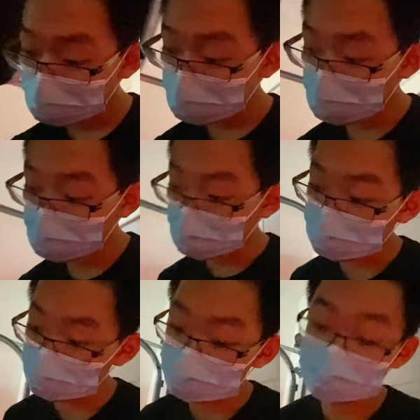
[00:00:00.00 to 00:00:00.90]
All right,
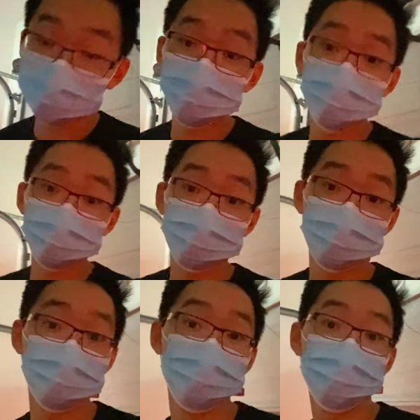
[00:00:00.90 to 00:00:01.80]
see you guys
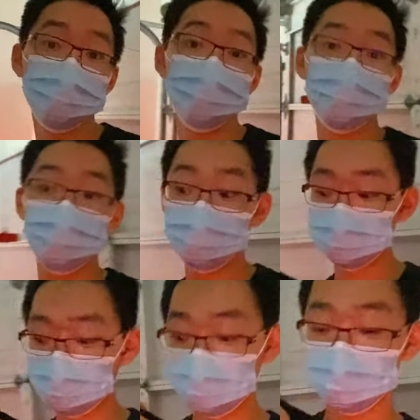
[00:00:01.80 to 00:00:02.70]
in the next
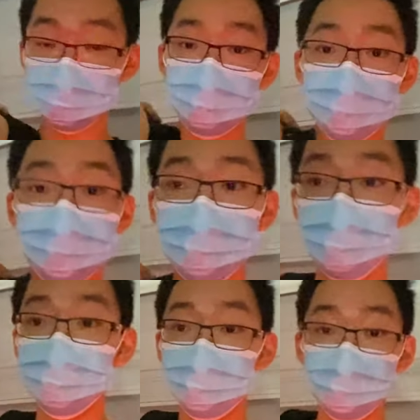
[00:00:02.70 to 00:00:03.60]
video, I guess.
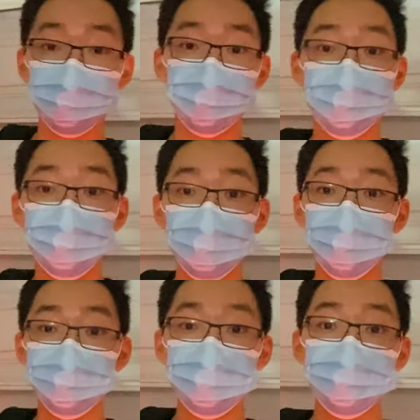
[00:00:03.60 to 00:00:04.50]

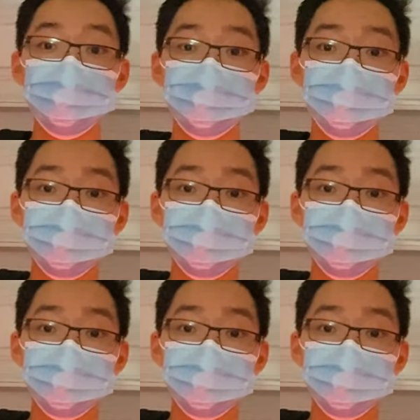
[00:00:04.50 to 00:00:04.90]
Peace.